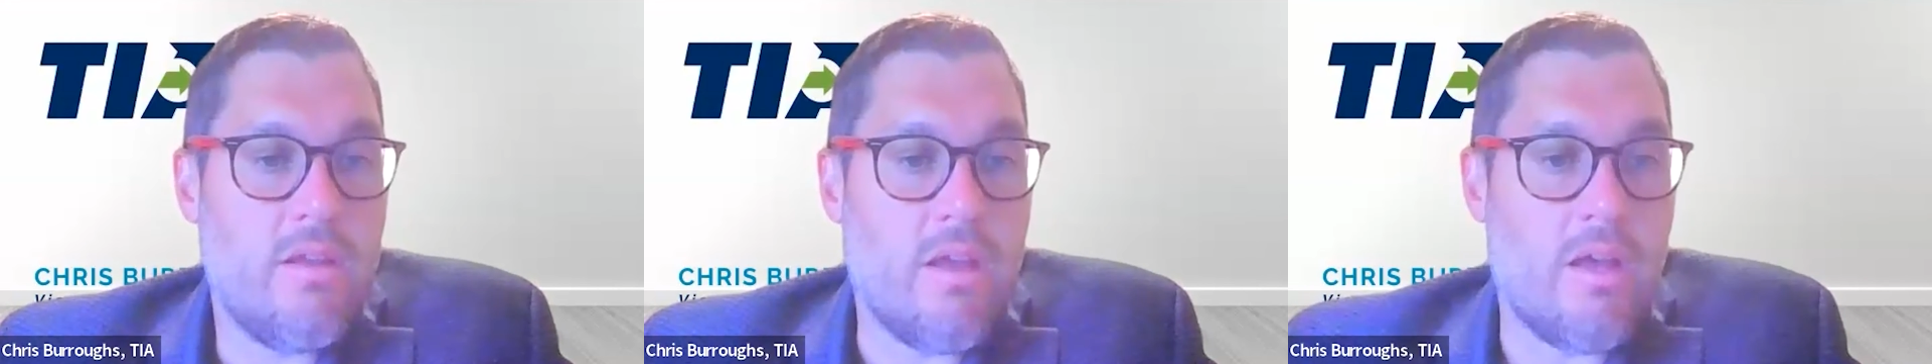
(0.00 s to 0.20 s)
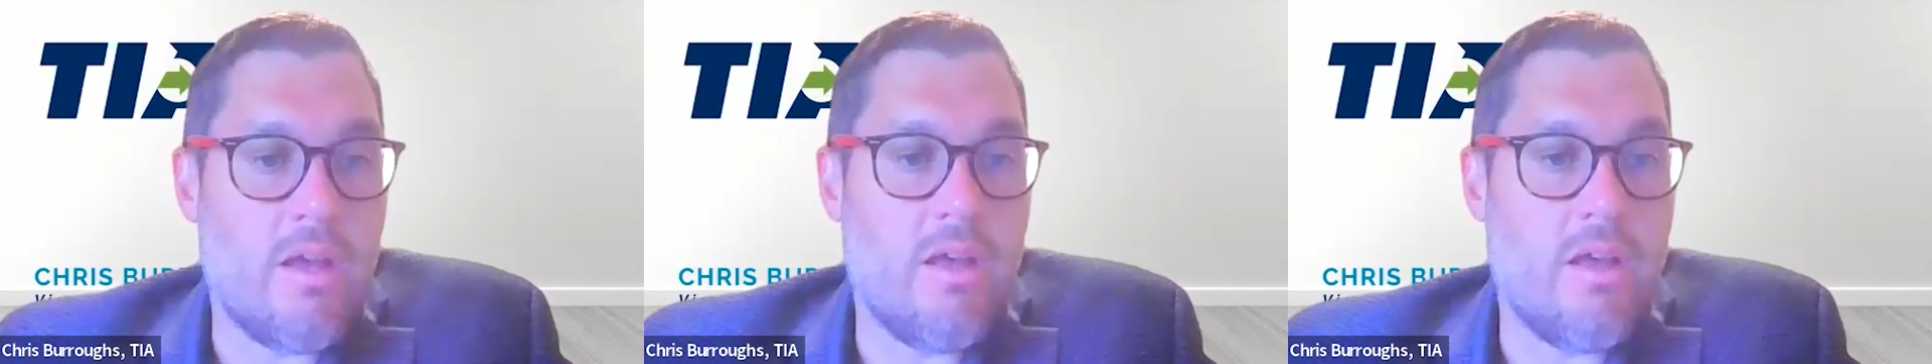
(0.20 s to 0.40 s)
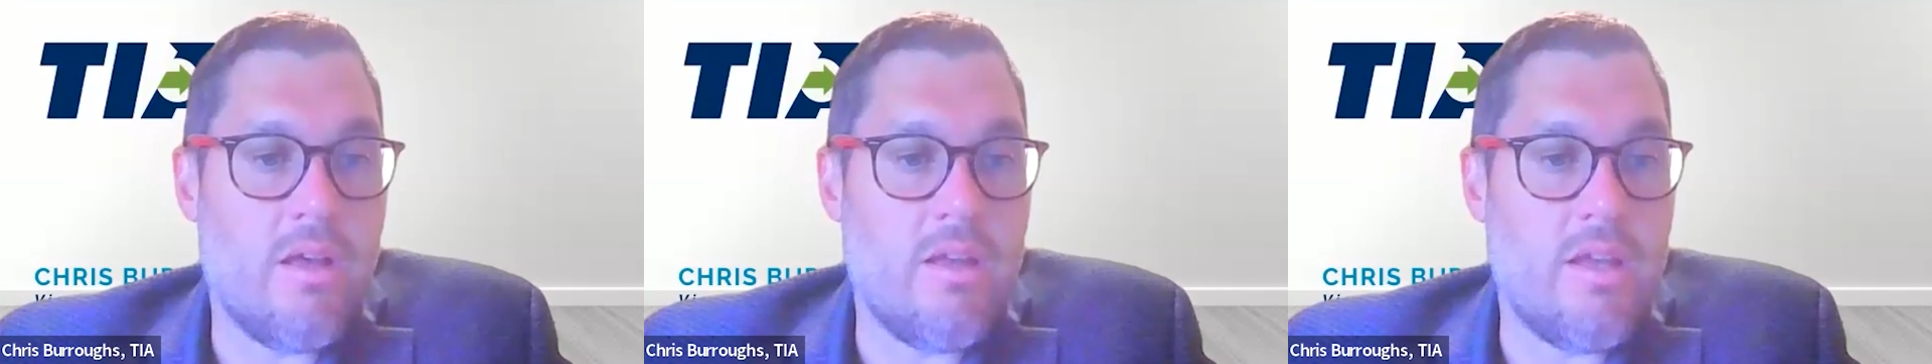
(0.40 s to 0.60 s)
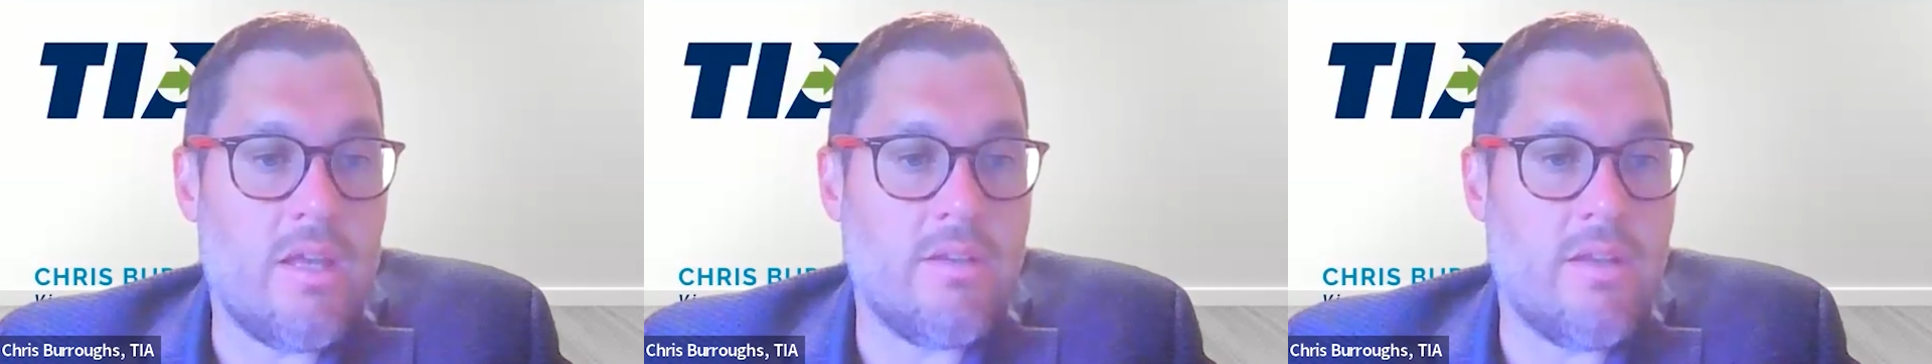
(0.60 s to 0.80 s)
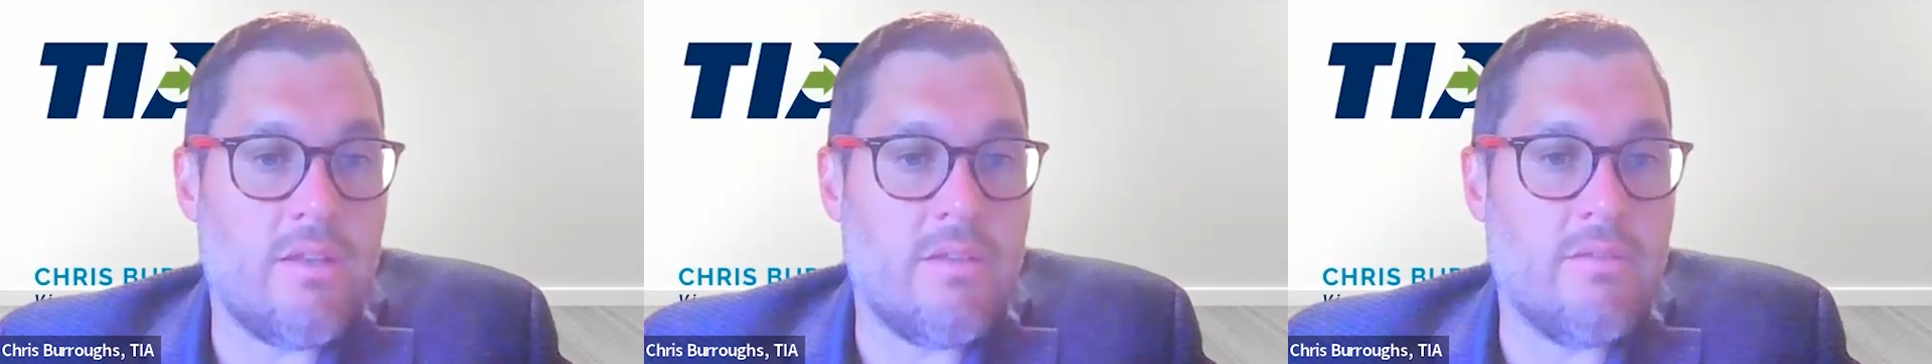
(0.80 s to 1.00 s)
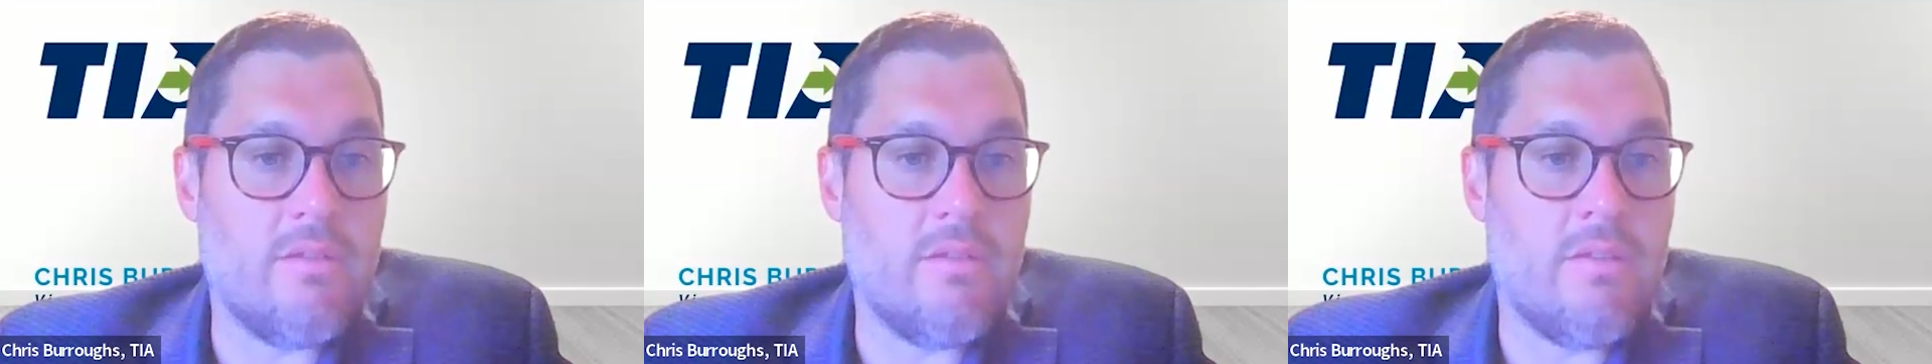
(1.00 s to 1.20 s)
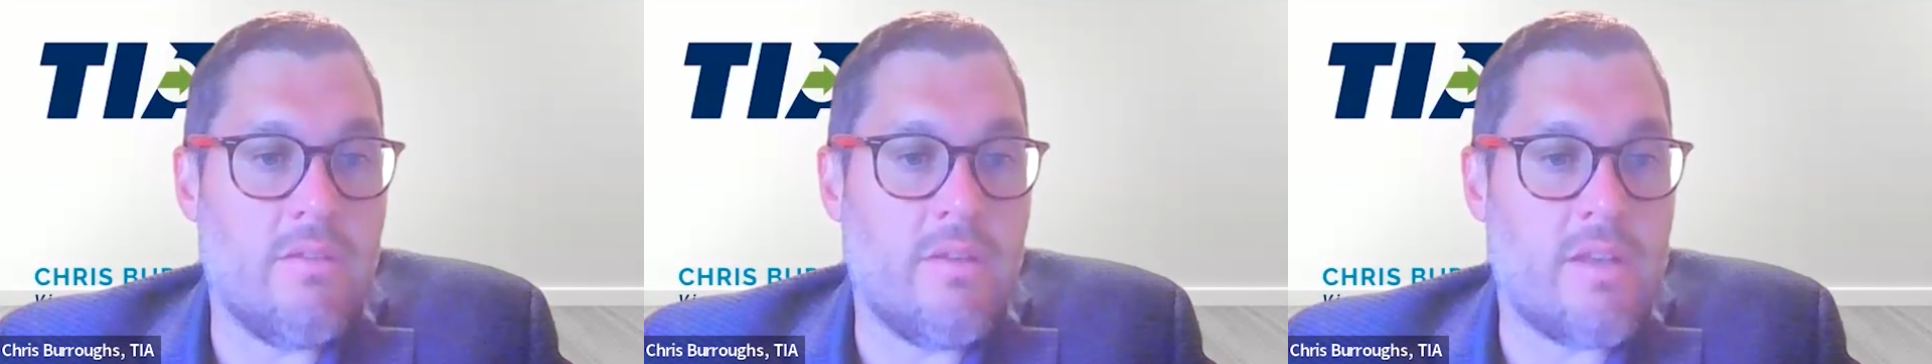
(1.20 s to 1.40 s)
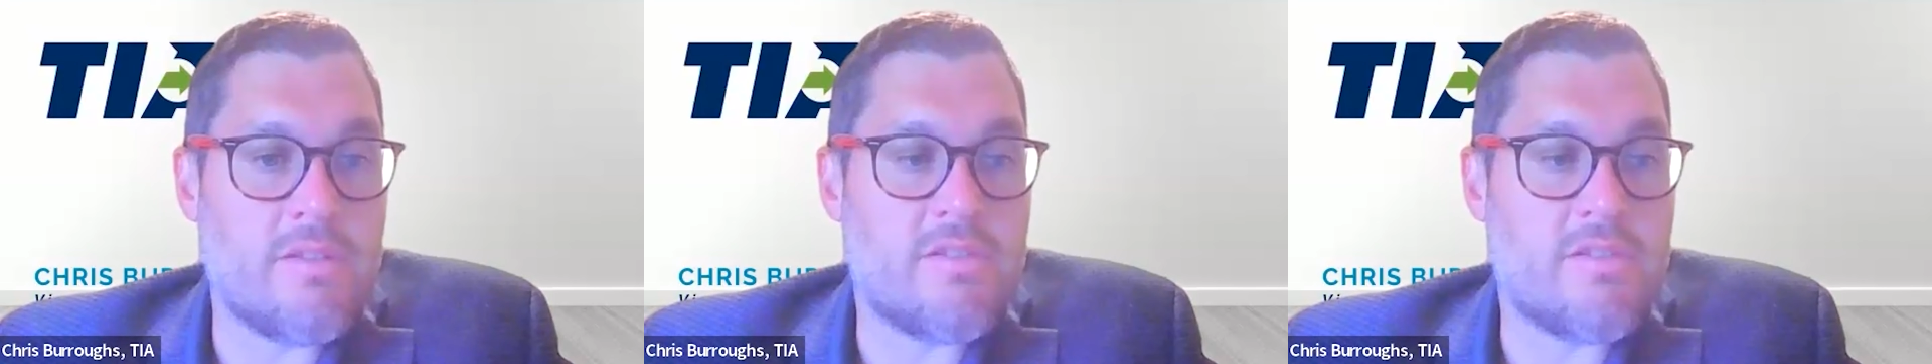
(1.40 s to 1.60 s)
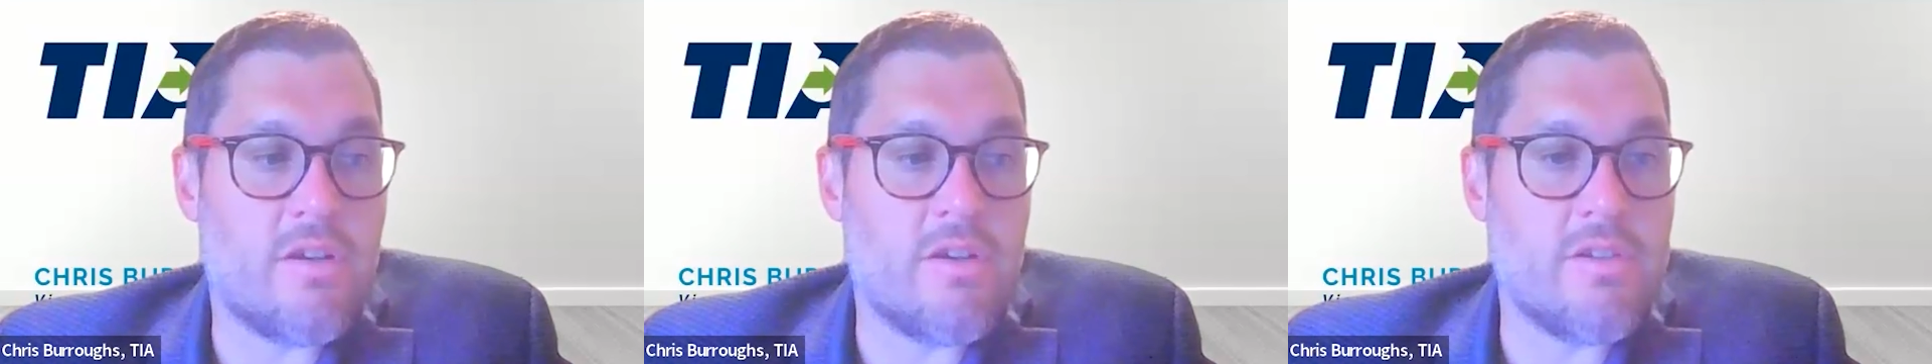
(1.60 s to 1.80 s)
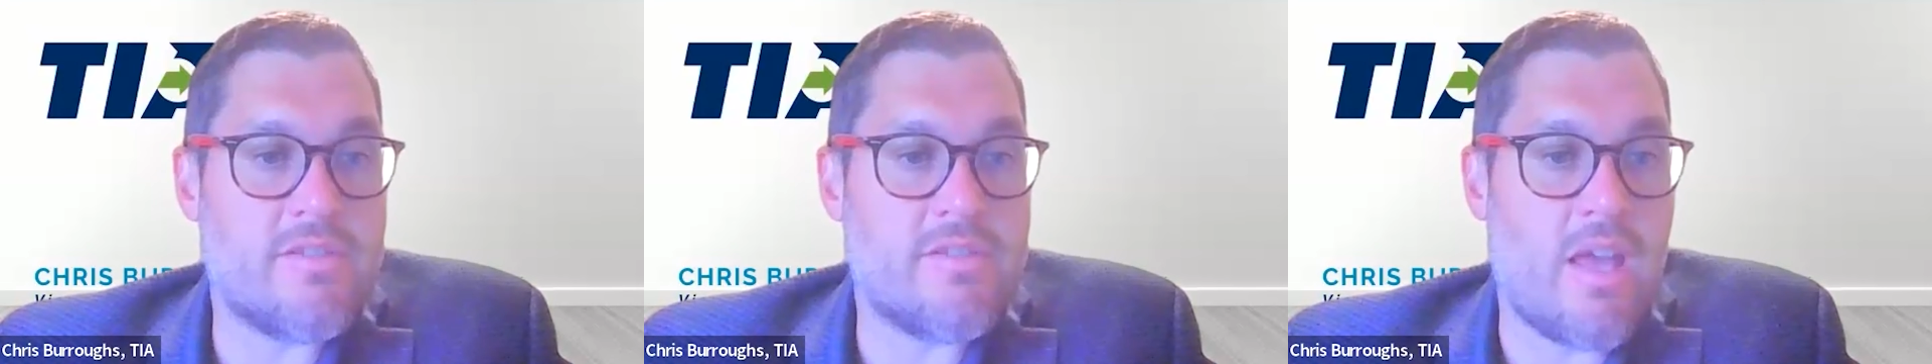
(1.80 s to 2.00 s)
and the
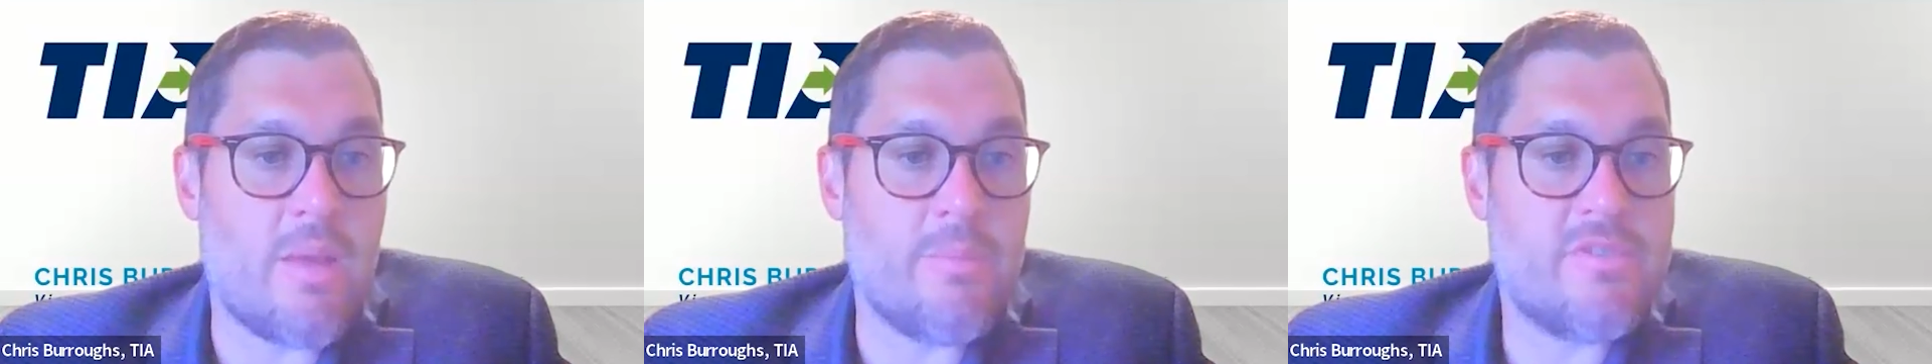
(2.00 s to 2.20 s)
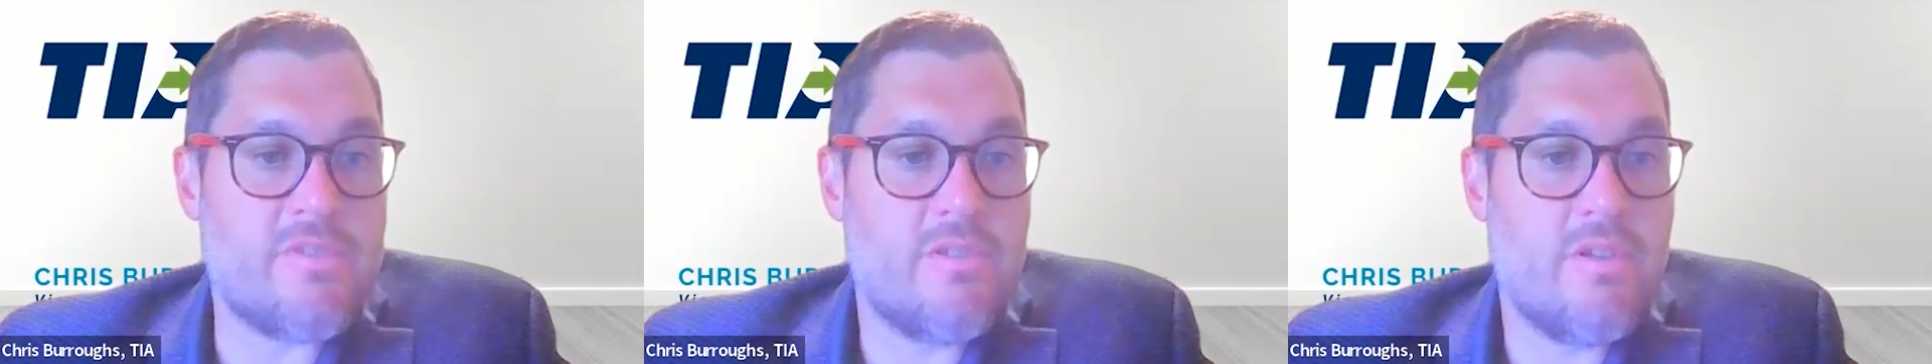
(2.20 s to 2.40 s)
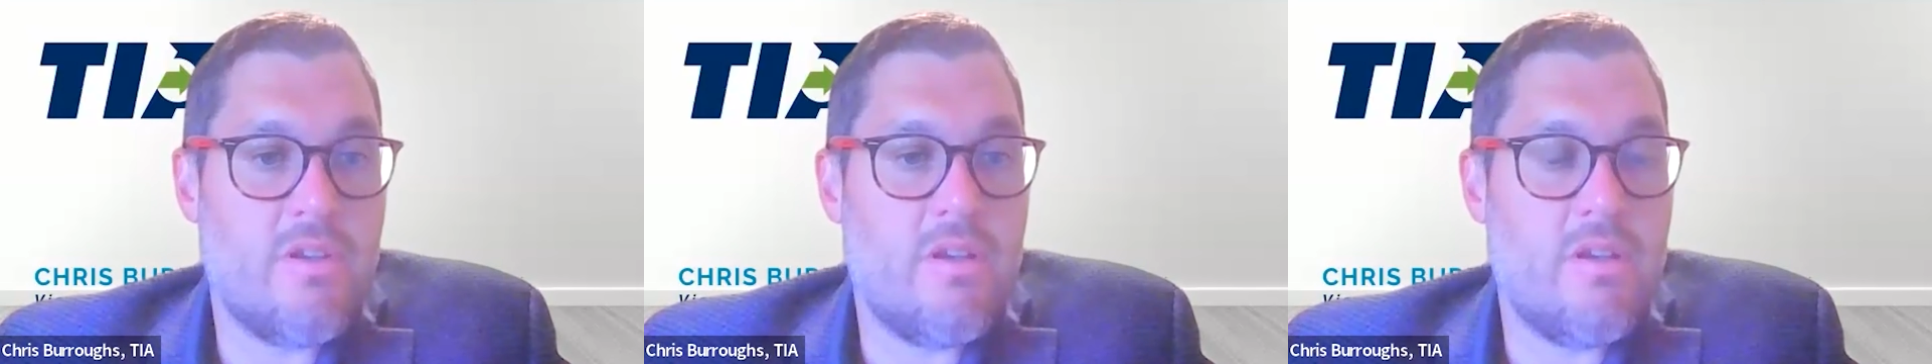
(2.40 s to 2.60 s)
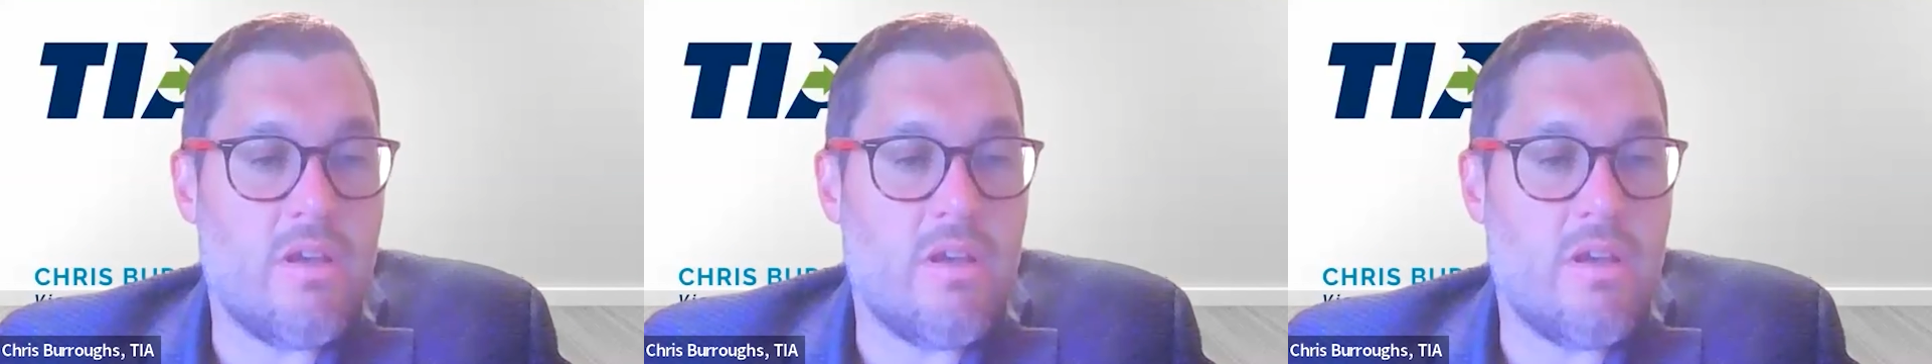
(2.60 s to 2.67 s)
necessary steps,